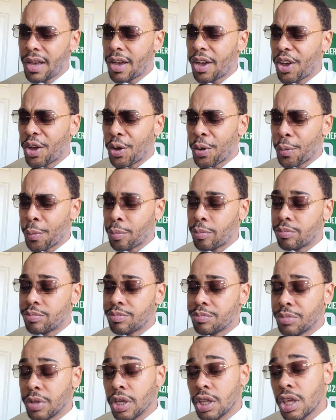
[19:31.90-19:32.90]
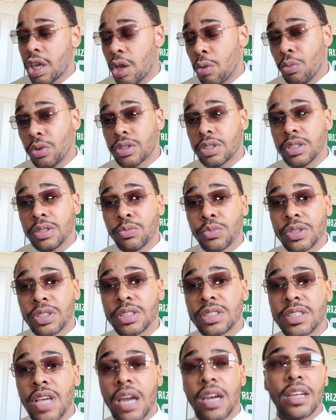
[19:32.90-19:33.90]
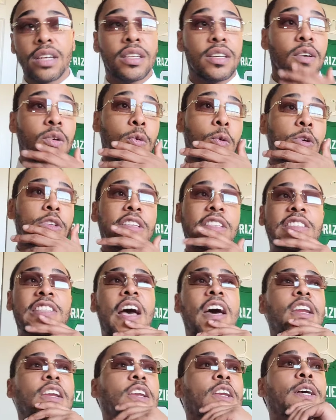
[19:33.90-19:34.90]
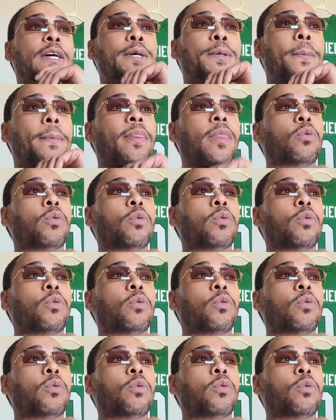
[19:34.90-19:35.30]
Um, but yeah, with the with the sign of the with the sign of the